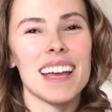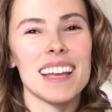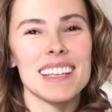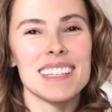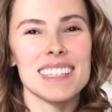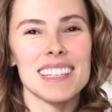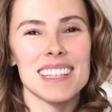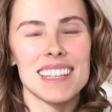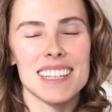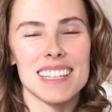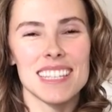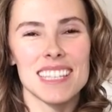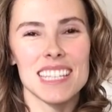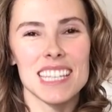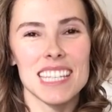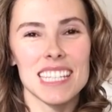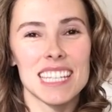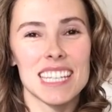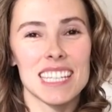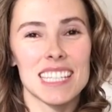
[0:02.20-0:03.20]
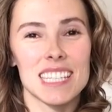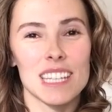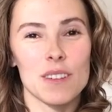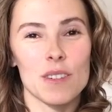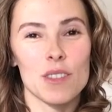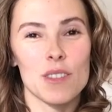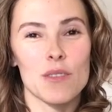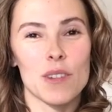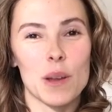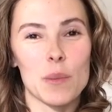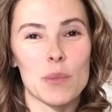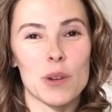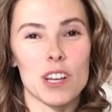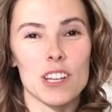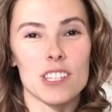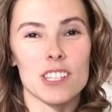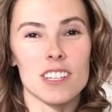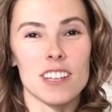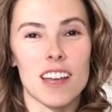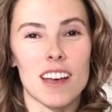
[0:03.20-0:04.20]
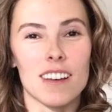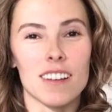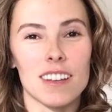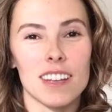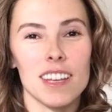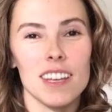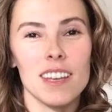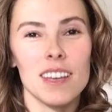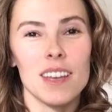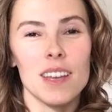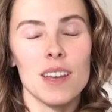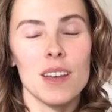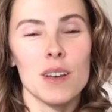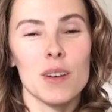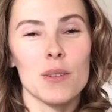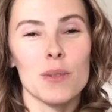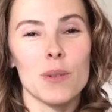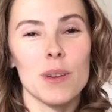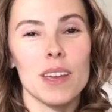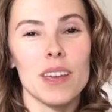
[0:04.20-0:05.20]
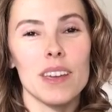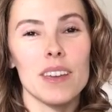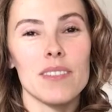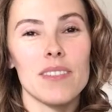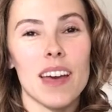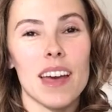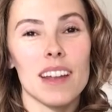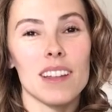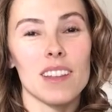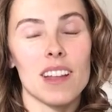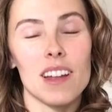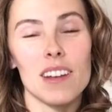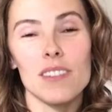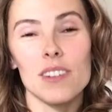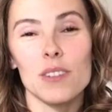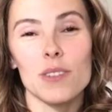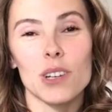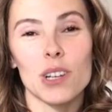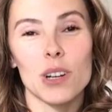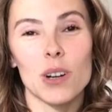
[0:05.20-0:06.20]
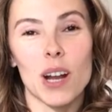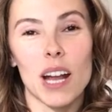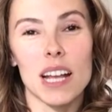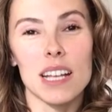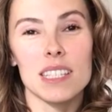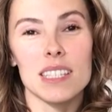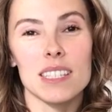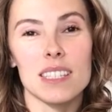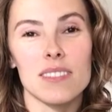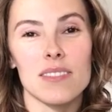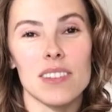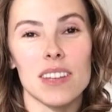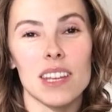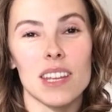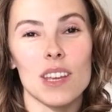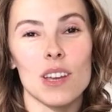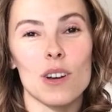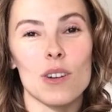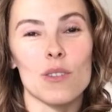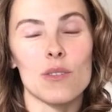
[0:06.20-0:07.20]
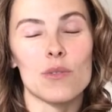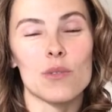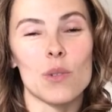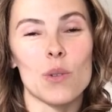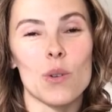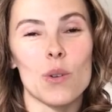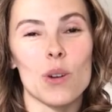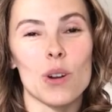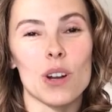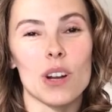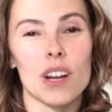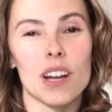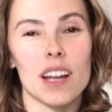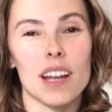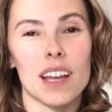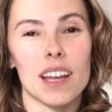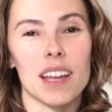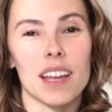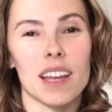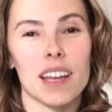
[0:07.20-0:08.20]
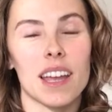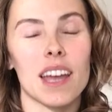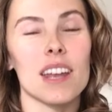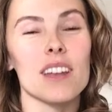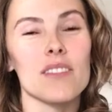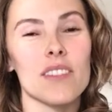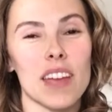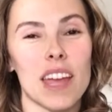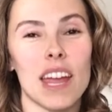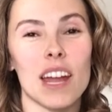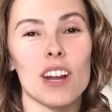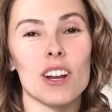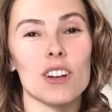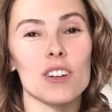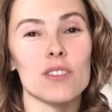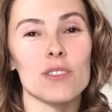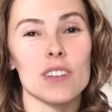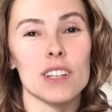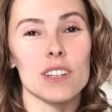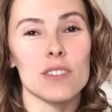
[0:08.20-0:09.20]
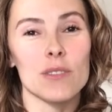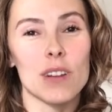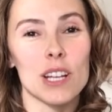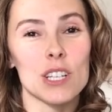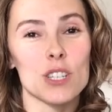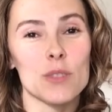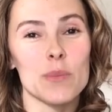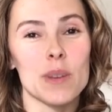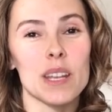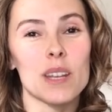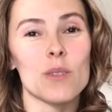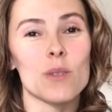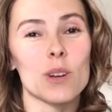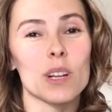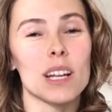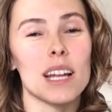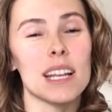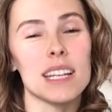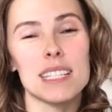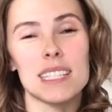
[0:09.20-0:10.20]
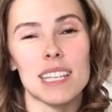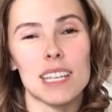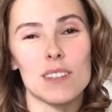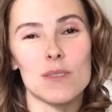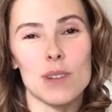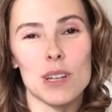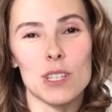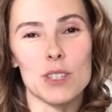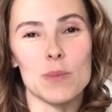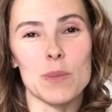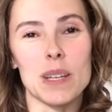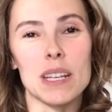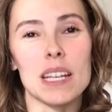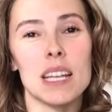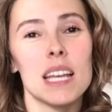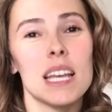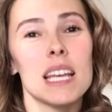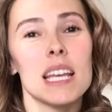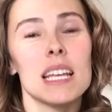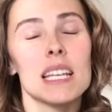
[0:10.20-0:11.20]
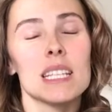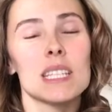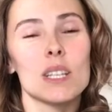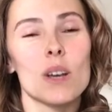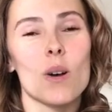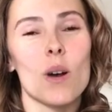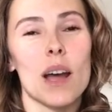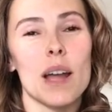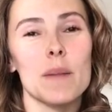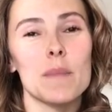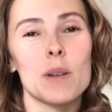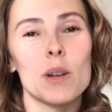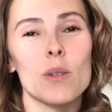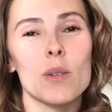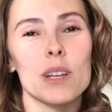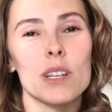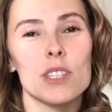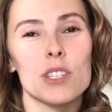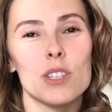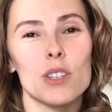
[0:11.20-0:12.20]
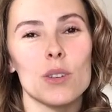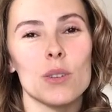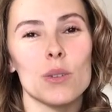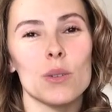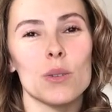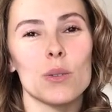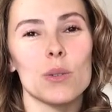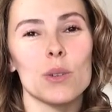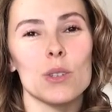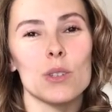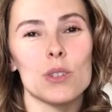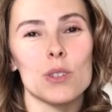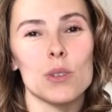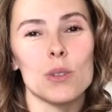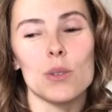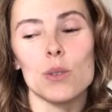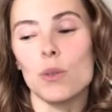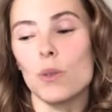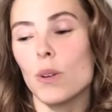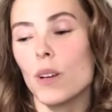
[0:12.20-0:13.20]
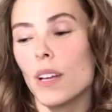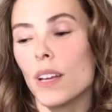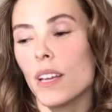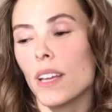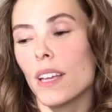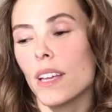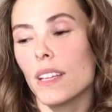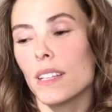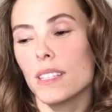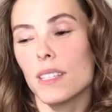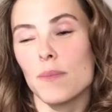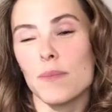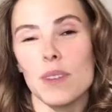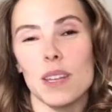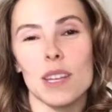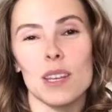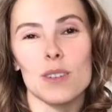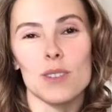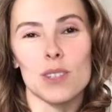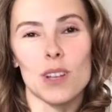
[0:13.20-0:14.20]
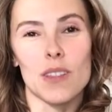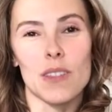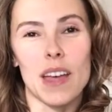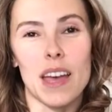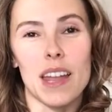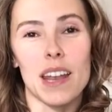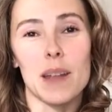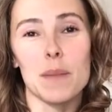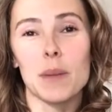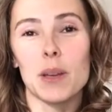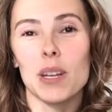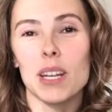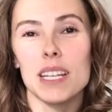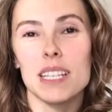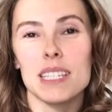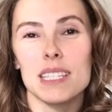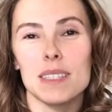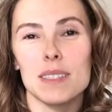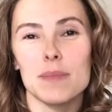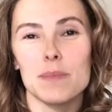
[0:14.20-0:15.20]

guys, this is Leticia with Vibrationality. We've had a lot of you request a video for kind of a hair regimen or a skin regimen. So I'm going to do some videos on that, and I'm going to